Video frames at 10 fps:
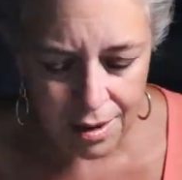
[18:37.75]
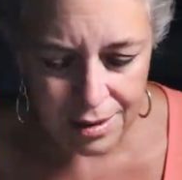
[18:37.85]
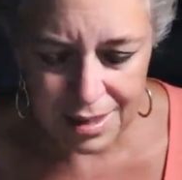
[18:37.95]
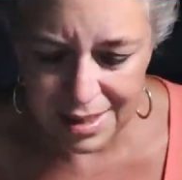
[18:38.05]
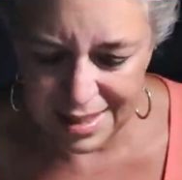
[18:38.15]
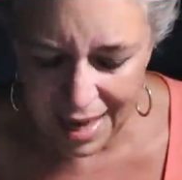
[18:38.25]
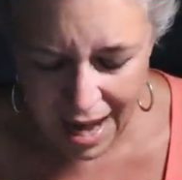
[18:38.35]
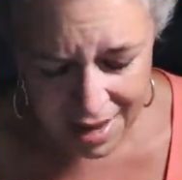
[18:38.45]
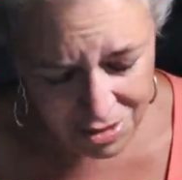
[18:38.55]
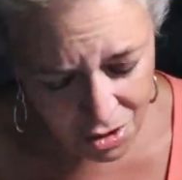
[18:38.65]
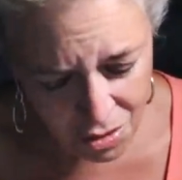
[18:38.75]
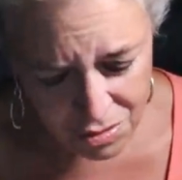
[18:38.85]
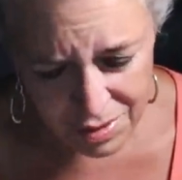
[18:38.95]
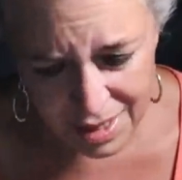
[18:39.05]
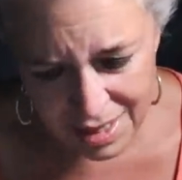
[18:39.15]
this is sad
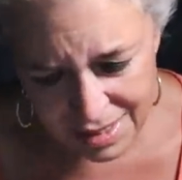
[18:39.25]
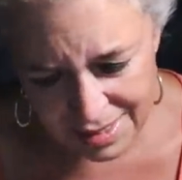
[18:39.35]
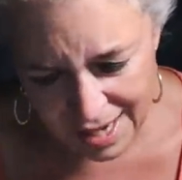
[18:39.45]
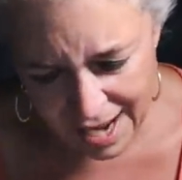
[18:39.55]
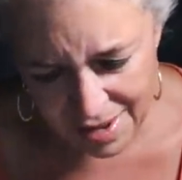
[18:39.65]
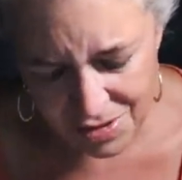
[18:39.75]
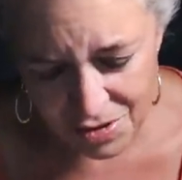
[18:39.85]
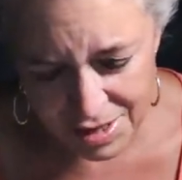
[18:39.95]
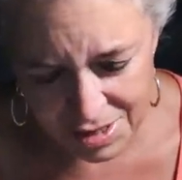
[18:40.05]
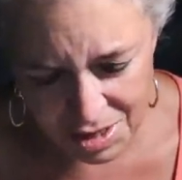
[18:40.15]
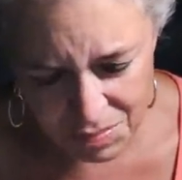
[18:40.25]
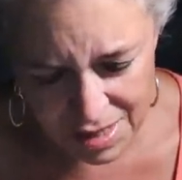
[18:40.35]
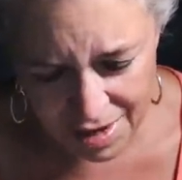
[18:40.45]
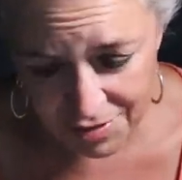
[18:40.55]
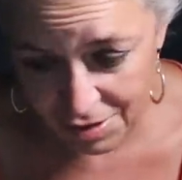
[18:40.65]
though. It is sad. There is going to
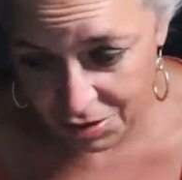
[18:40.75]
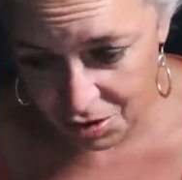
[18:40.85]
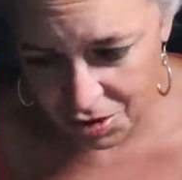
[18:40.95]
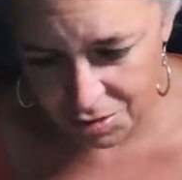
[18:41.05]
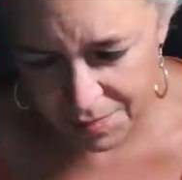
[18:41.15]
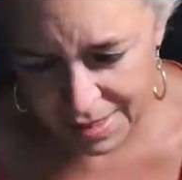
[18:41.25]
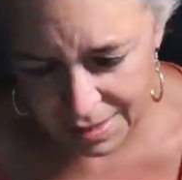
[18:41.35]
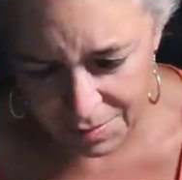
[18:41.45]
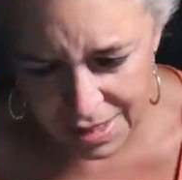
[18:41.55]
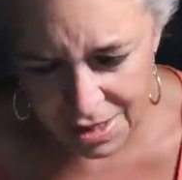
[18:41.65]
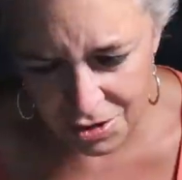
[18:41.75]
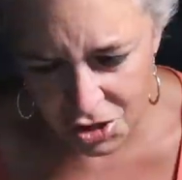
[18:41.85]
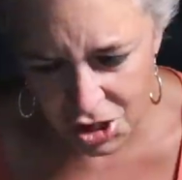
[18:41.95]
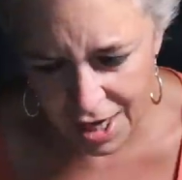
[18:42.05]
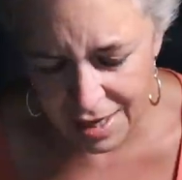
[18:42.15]
be, I feel like there could be some
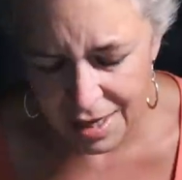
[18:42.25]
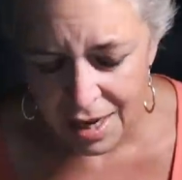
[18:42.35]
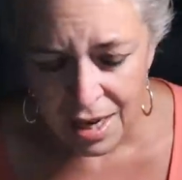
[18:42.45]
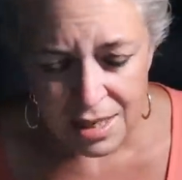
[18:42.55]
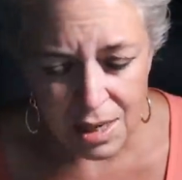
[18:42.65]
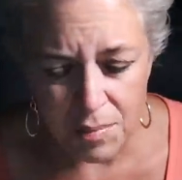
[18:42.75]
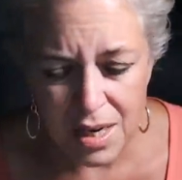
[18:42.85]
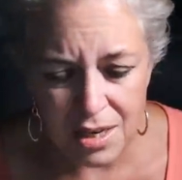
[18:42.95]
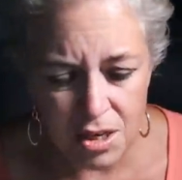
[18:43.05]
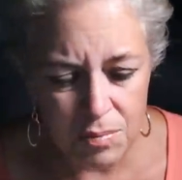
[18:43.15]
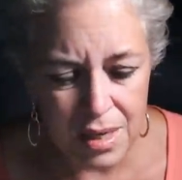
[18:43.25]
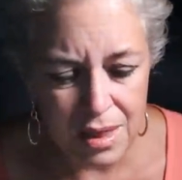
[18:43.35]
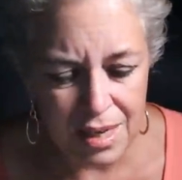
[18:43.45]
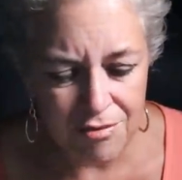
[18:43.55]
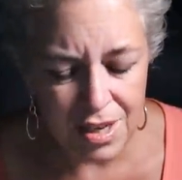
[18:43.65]
tears shed. Somebody could be
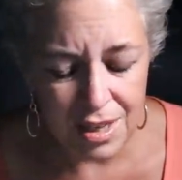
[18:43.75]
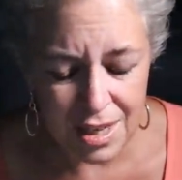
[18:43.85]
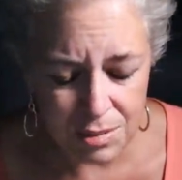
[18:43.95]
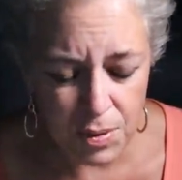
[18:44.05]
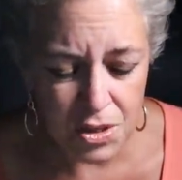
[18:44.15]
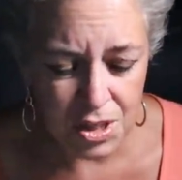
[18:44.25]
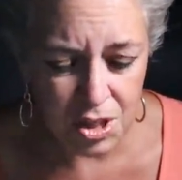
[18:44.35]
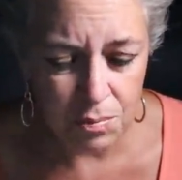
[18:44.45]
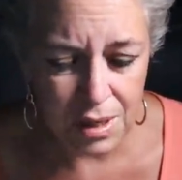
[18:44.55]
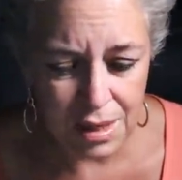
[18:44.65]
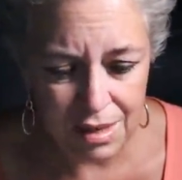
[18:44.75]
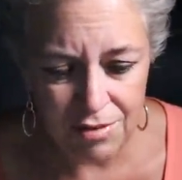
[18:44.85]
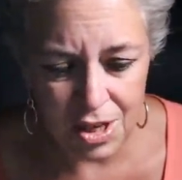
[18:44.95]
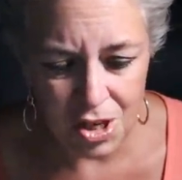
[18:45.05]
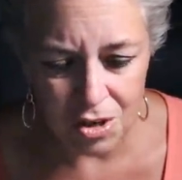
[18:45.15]
leaving, this person could be
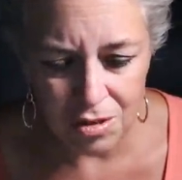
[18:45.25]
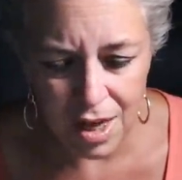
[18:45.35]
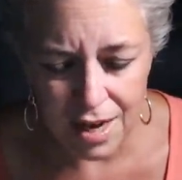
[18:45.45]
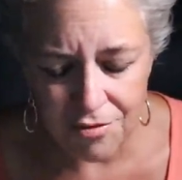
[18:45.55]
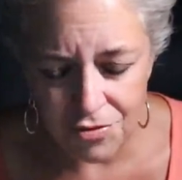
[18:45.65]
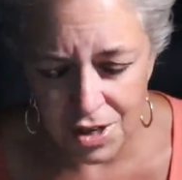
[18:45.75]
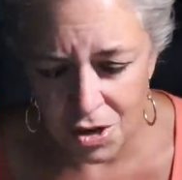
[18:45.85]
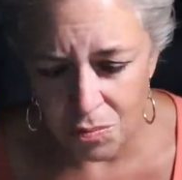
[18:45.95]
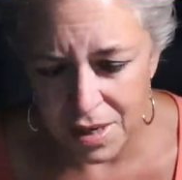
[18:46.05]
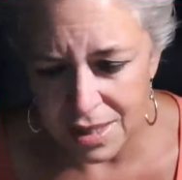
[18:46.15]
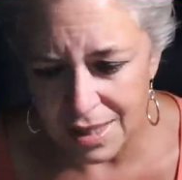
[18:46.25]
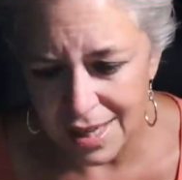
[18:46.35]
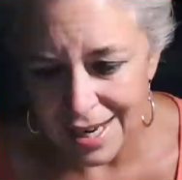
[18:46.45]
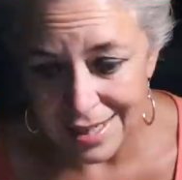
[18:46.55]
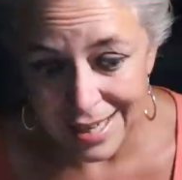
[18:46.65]
leaving your life, you know, because they
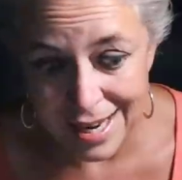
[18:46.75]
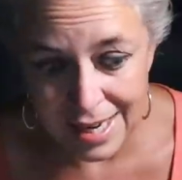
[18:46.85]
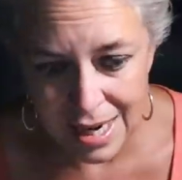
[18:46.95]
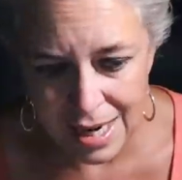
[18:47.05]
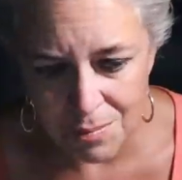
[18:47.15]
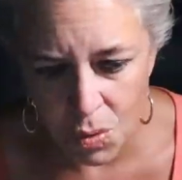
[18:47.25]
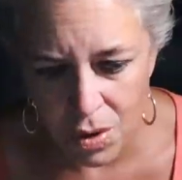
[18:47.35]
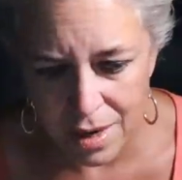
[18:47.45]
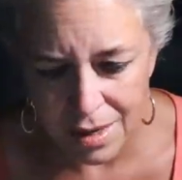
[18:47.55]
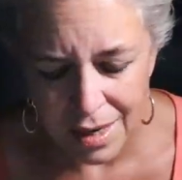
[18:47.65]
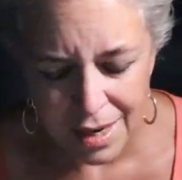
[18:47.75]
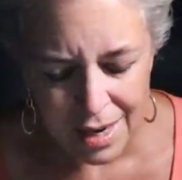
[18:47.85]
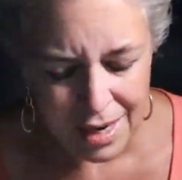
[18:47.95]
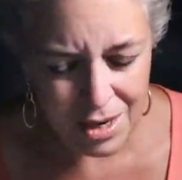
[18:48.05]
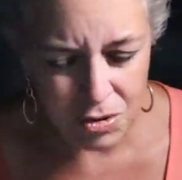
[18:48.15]
can't take it anymore.
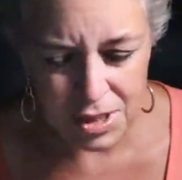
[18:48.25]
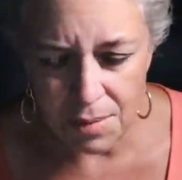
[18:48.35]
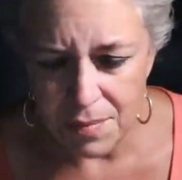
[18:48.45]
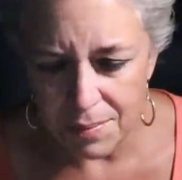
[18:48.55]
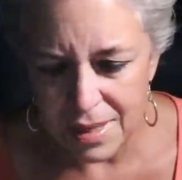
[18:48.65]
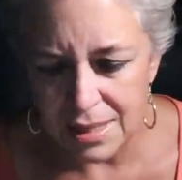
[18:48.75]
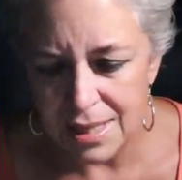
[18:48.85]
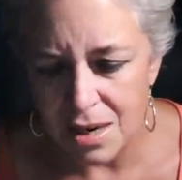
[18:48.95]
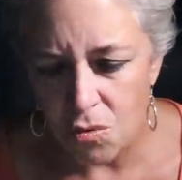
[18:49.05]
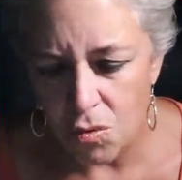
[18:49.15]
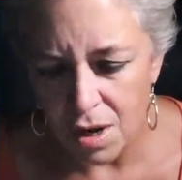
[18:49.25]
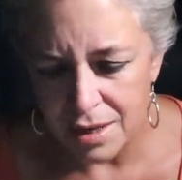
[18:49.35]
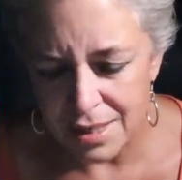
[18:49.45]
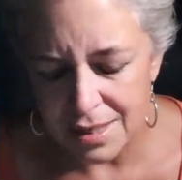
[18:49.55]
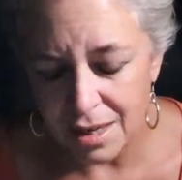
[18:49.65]
You know, because the Ten of
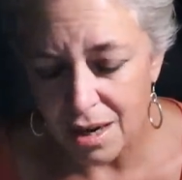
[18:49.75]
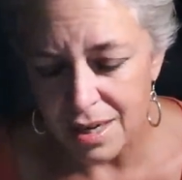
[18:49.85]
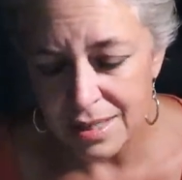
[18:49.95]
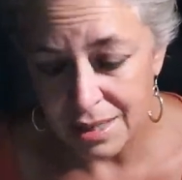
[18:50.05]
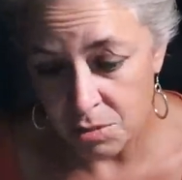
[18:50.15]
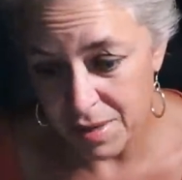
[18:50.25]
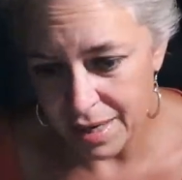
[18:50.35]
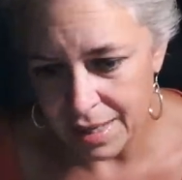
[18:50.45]
Wands could be a